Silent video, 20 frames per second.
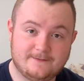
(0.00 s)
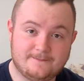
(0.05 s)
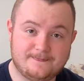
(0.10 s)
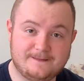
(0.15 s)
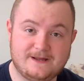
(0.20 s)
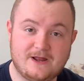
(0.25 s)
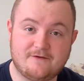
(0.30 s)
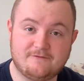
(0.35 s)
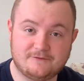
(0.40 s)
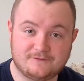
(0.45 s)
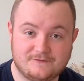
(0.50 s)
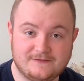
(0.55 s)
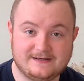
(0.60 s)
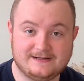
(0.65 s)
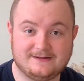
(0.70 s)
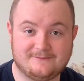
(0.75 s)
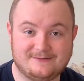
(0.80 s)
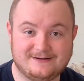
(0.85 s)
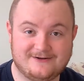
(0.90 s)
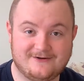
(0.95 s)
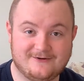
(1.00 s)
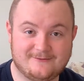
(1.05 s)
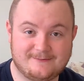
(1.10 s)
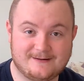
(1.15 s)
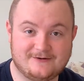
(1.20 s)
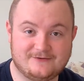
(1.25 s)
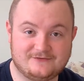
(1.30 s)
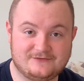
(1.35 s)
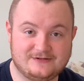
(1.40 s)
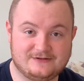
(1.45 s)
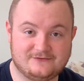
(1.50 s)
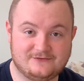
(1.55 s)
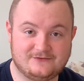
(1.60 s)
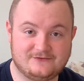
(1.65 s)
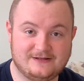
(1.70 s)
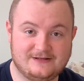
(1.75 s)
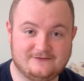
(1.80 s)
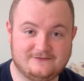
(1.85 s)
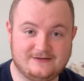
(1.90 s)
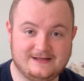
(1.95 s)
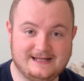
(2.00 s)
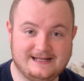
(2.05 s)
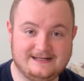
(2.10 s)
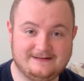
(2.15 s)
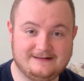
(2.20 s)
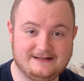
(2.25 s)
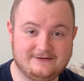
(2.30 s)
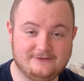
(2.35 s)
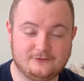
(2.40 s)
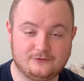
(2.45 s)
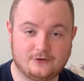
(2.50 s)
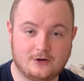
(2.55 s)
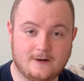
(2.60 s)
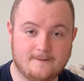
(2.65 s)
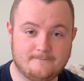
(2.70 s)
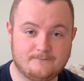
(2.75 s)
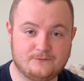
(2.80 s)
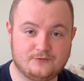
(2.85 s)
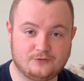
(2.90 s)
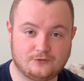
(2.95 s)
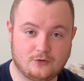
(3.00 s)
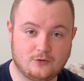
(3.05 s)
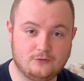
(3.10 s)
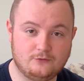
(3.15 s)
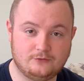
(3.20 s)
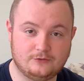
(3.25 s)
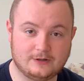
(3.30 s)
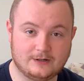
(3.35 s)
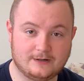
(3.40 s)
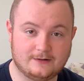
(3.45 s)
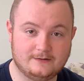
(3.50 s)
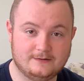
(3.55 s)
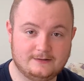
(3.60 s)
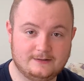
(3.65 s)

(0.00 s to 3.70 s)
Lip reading: The other thing that we know about Jesus is that he didn't come to conquer.